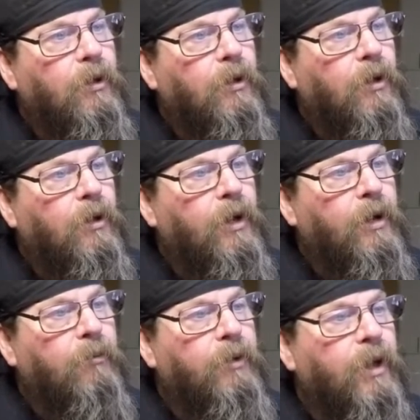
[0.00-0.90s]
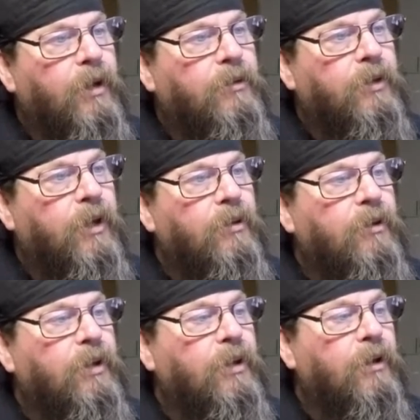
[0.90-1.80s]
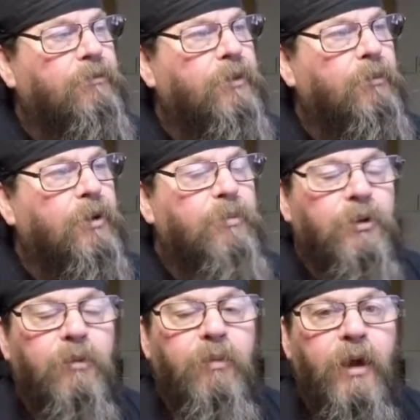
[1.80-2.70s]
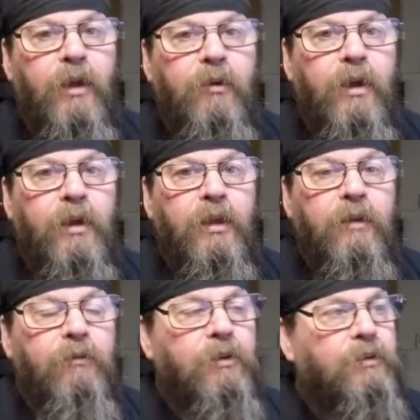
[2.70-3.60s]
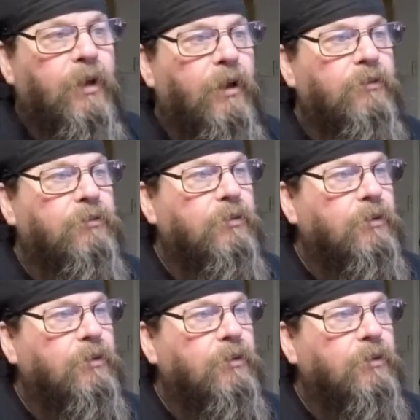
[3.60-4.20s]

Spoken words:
Alright, we got it together enough that we could put the battery in and give it a test.